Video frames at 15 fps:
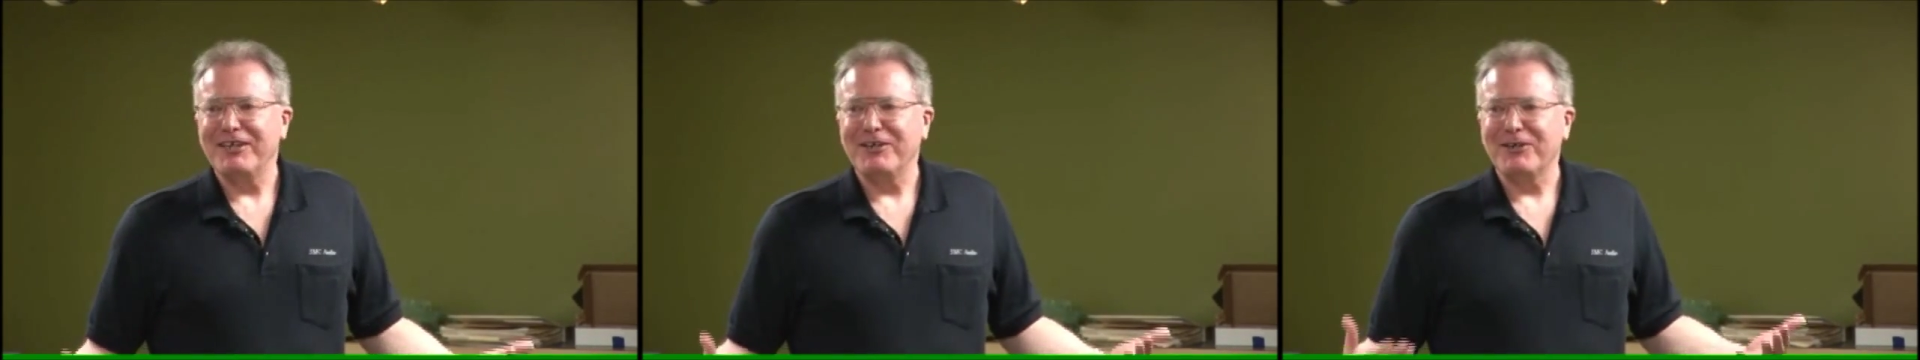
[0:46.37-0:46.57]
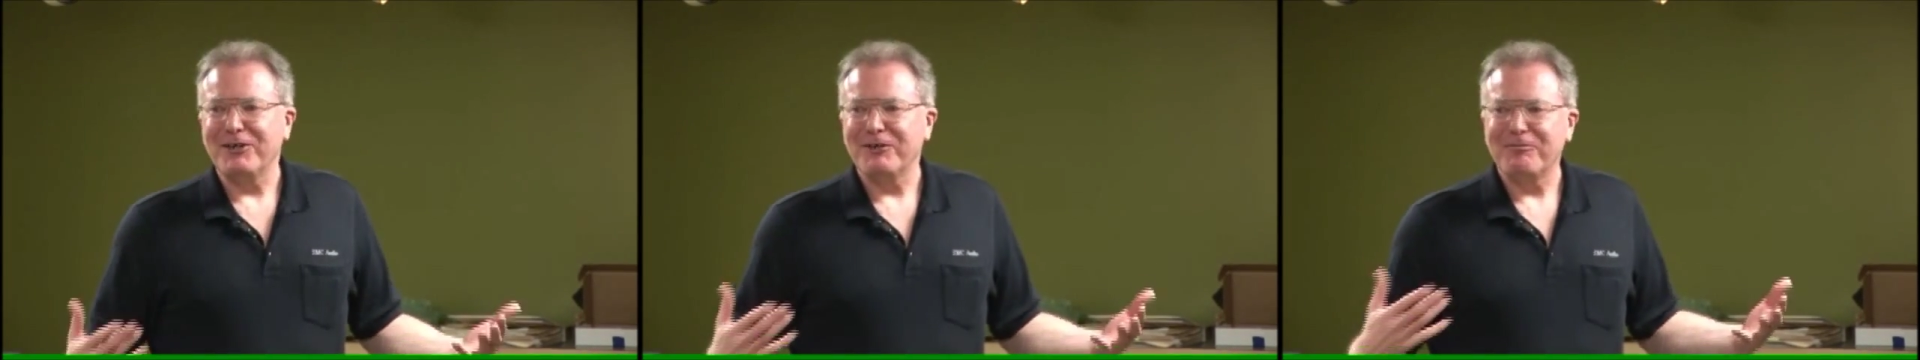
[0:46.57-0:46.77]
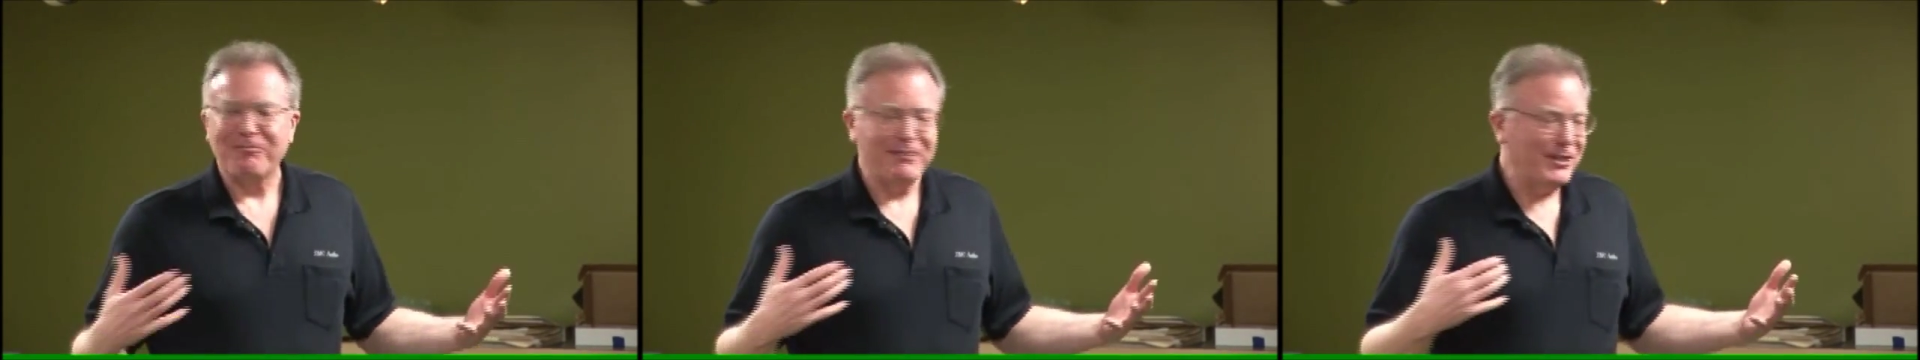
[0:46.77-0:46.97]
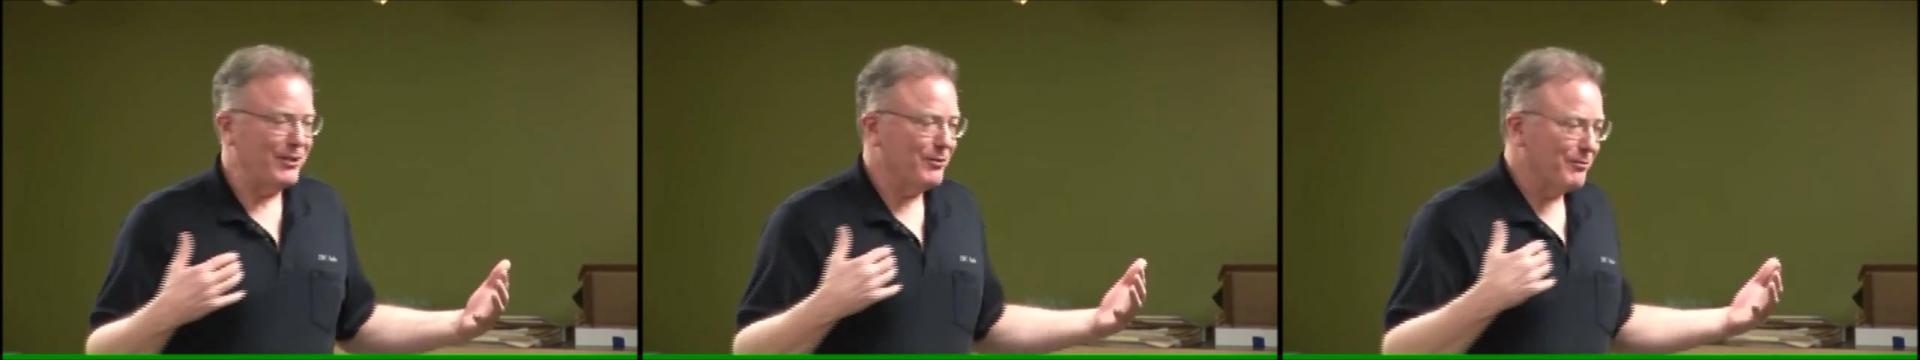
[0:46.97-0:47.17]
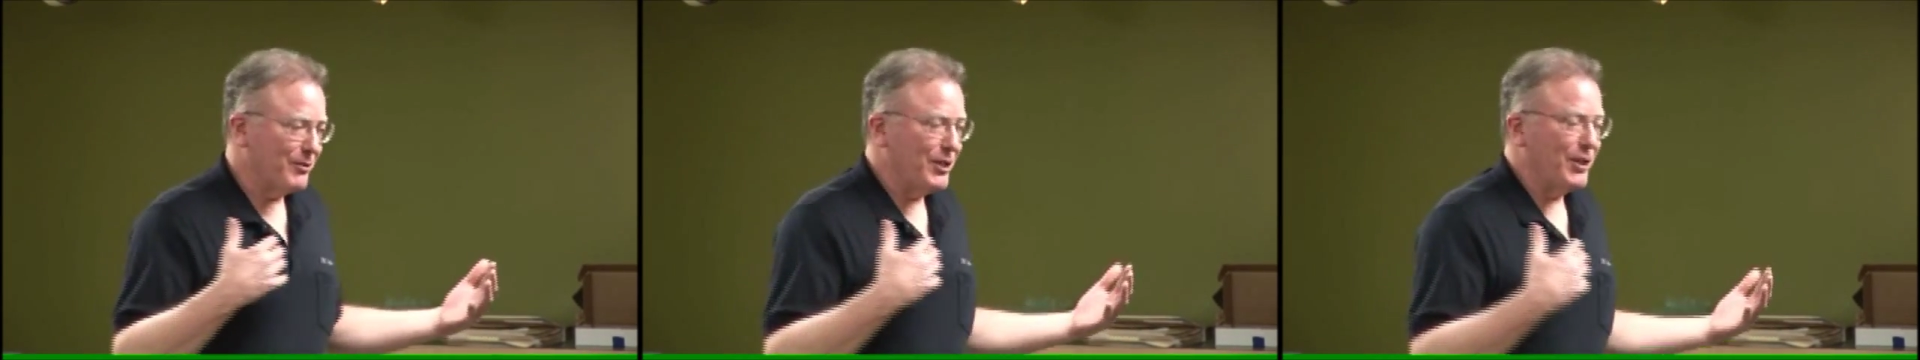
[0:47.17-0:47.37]
here,
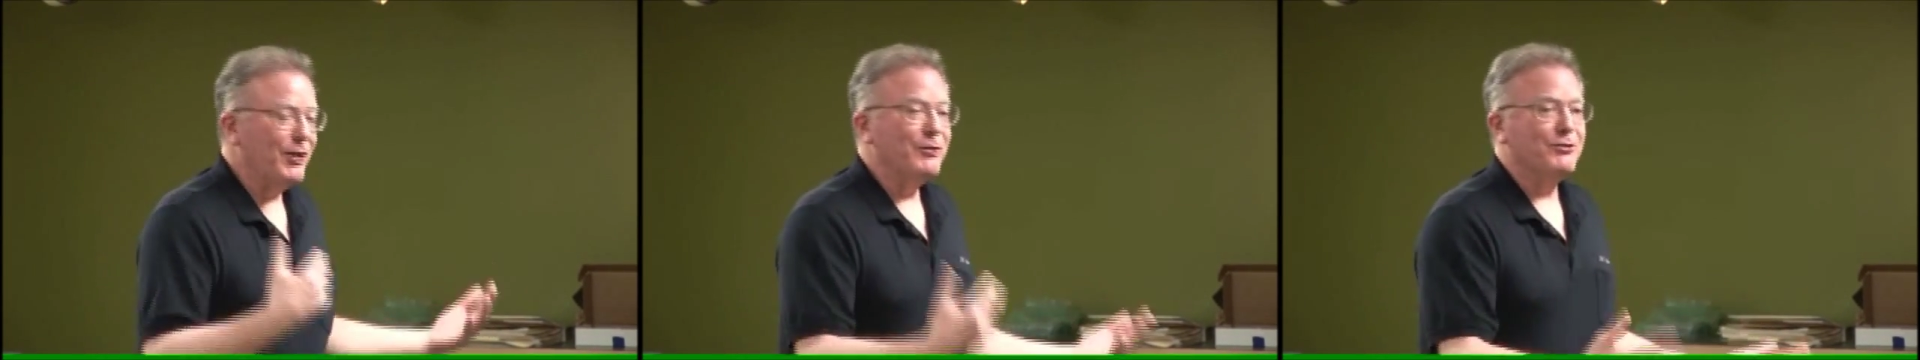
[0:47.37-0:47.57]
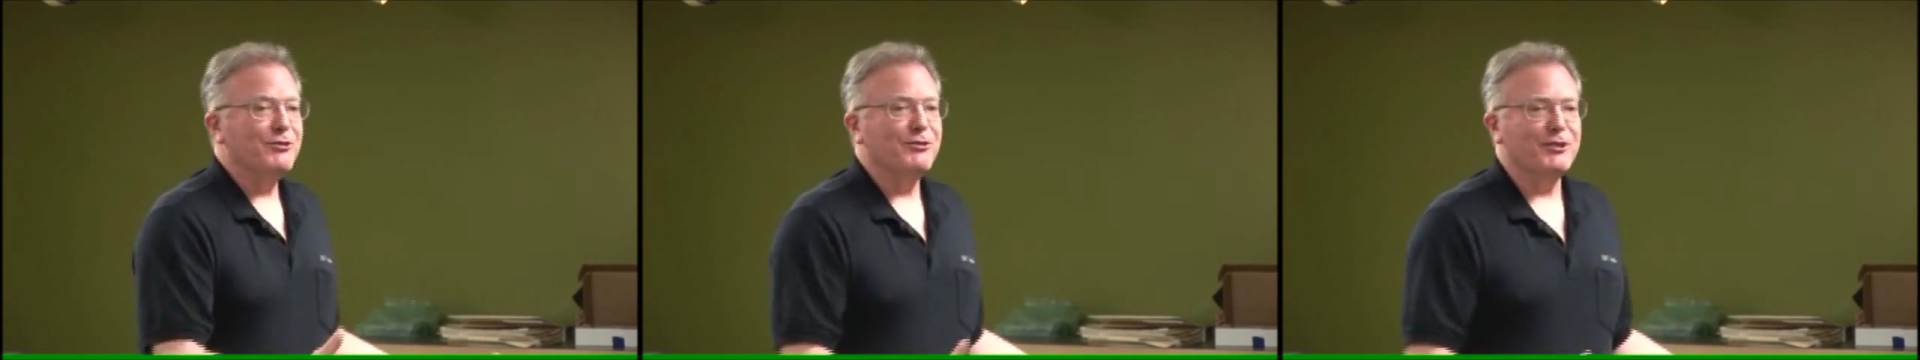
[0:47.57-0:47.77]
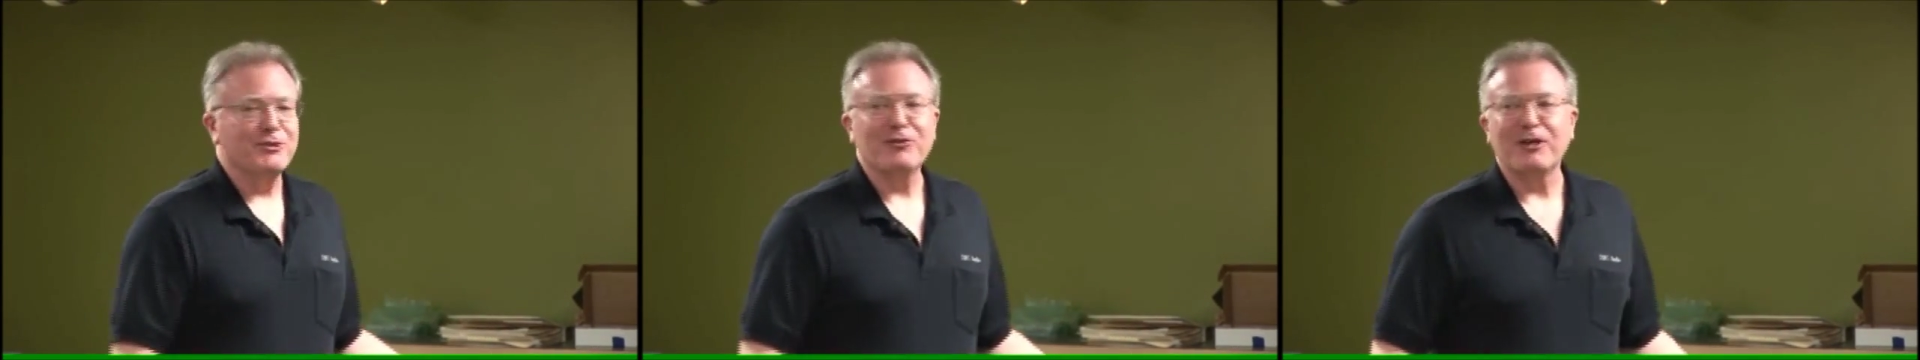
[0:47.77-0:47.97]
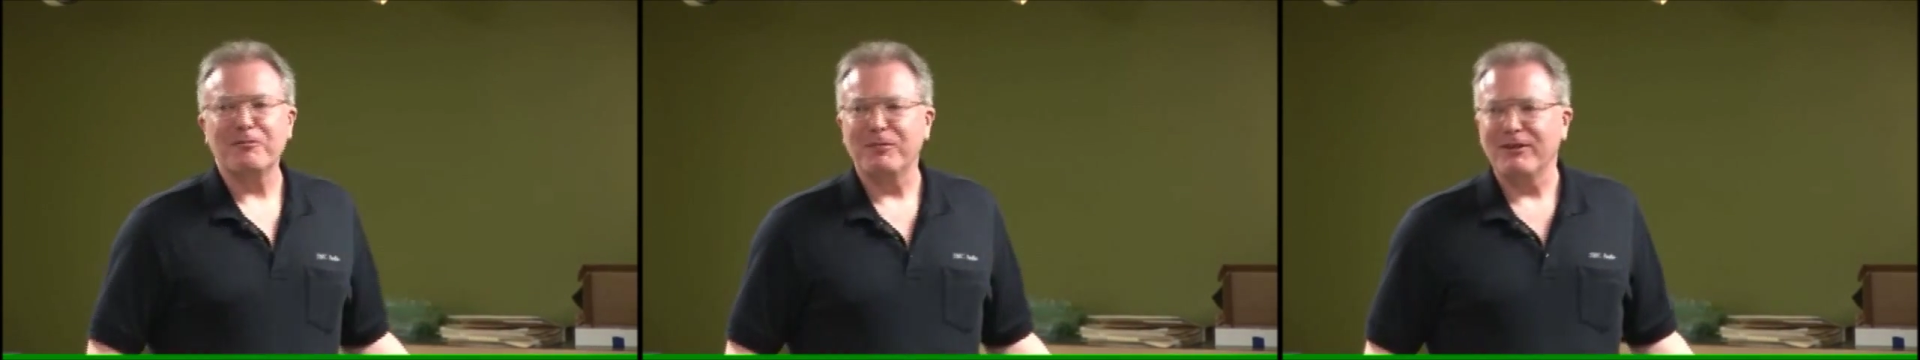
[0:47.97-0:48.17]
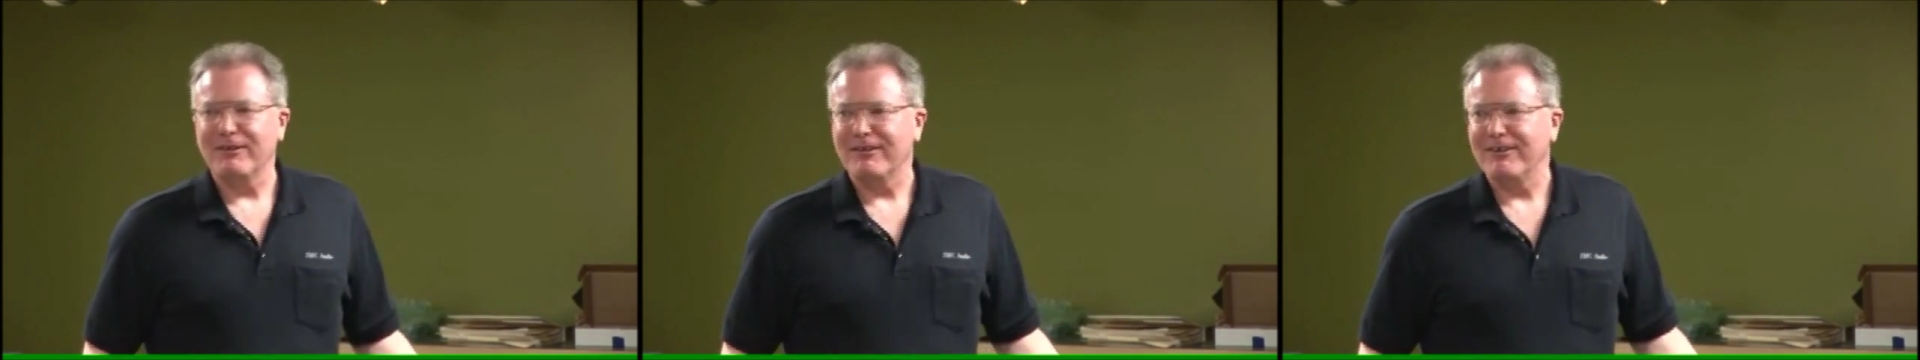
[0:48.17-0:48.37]
go to the
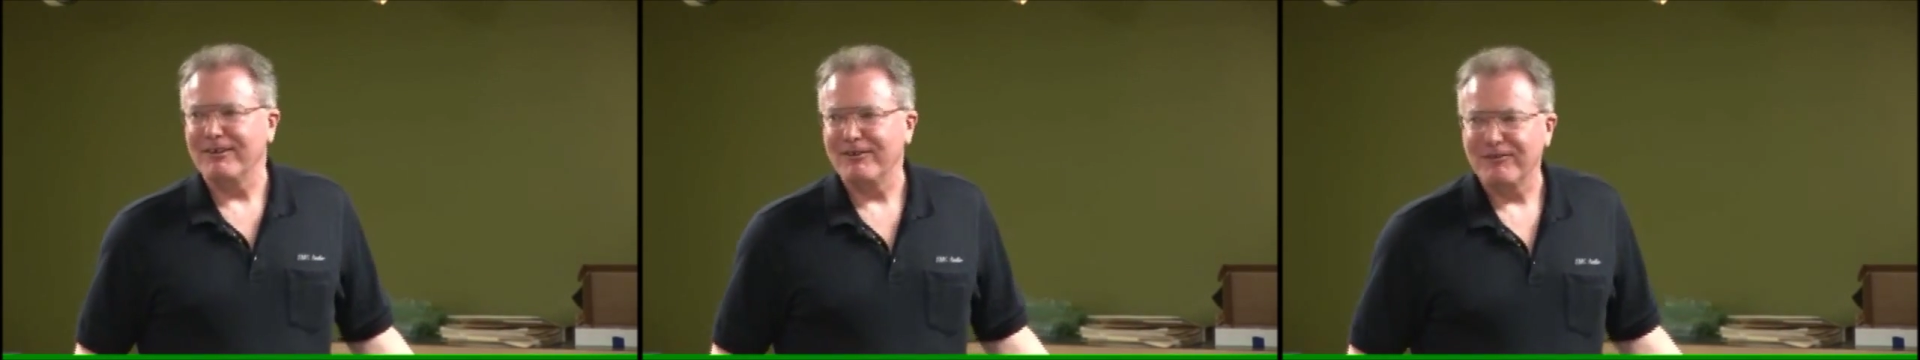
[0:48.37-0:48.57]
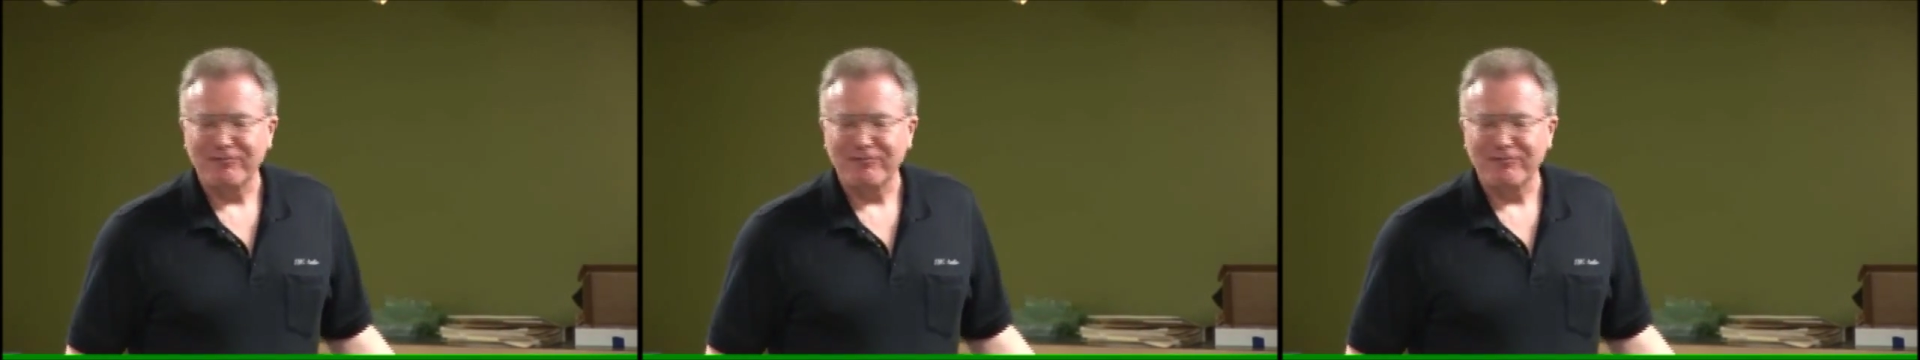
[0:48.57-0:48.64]
trouble